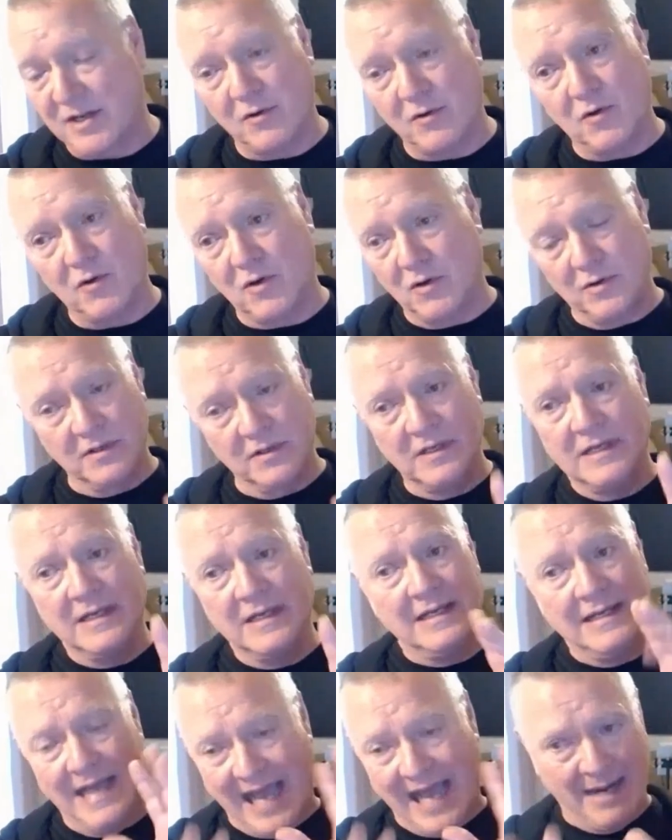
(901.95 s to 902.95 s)
So you can
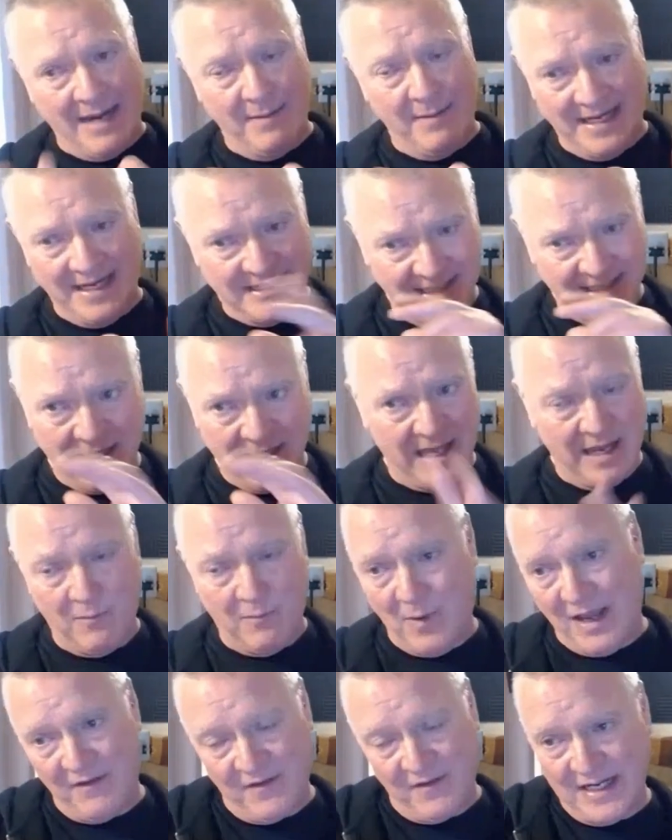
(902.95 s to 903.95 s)
animate in
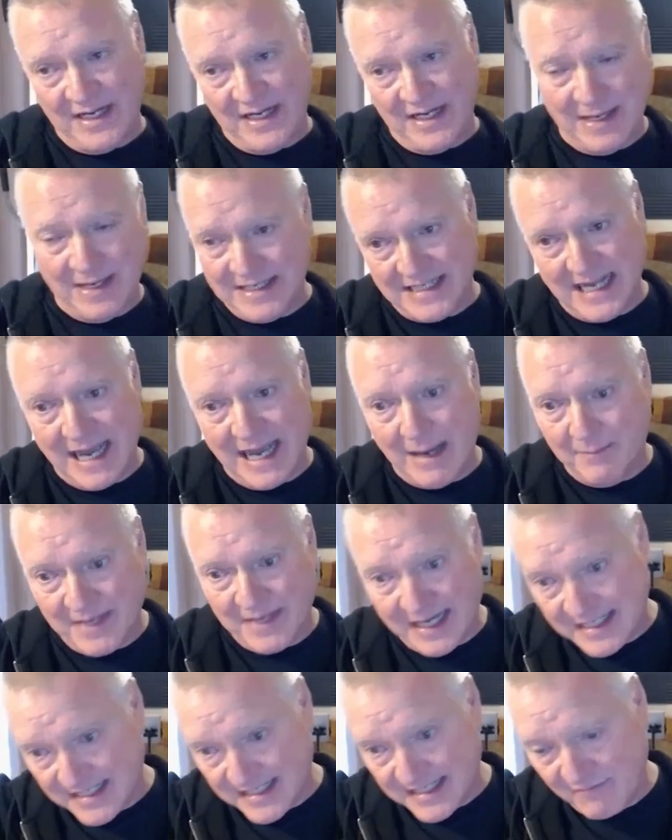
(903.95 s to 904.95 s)
Lightwave and it basically
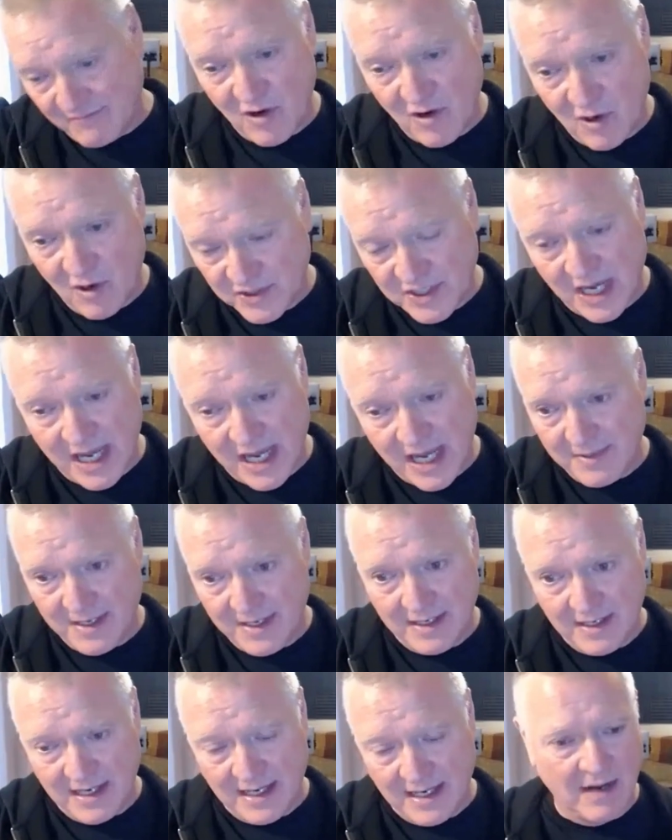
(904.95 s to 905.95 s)
updates in real
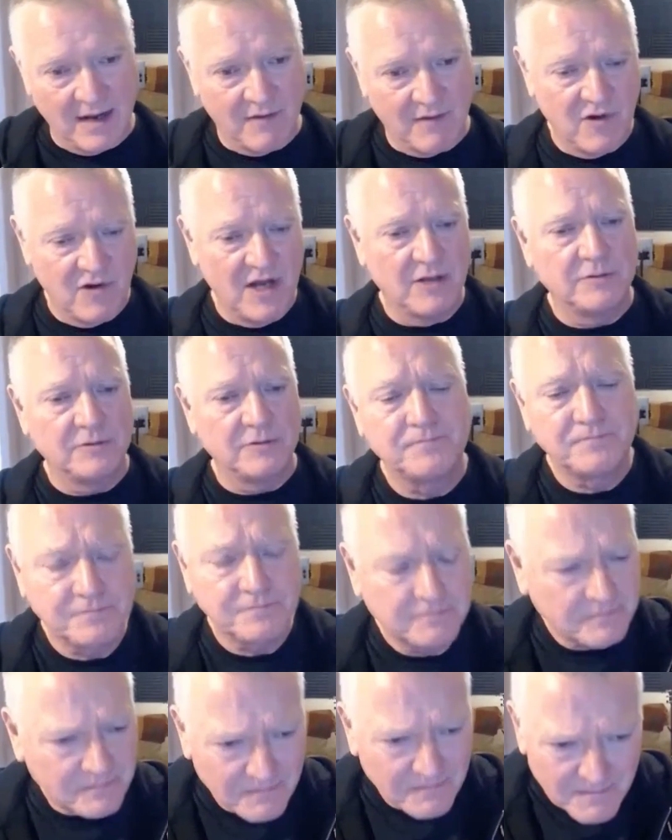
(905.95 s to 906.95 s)
time in Unreal.
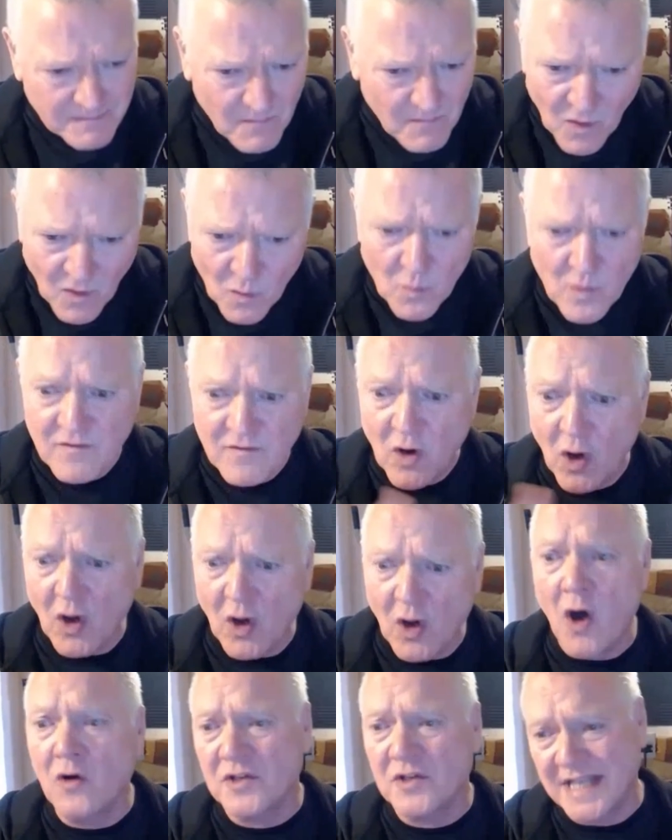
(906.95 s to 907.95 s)
We've
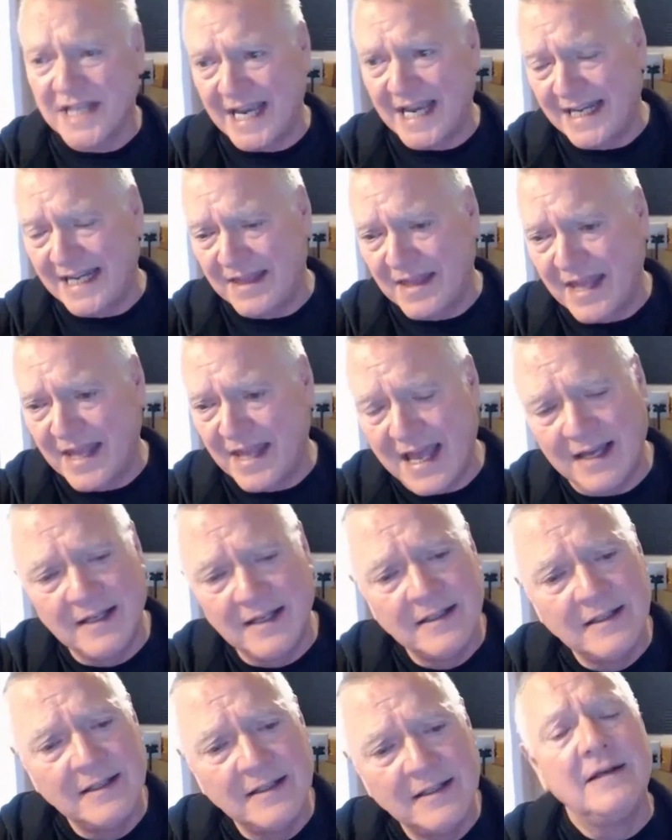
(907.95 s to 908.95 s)
got Octane in there.